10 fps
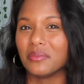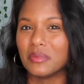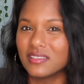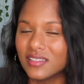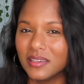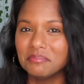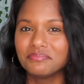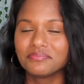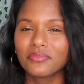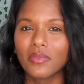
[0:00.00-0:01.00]
missing.
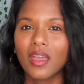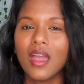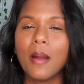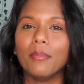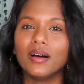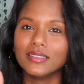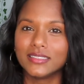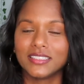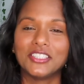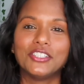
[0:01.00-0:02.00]
But
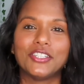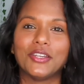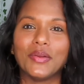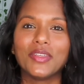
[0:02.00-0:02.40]
let's continue.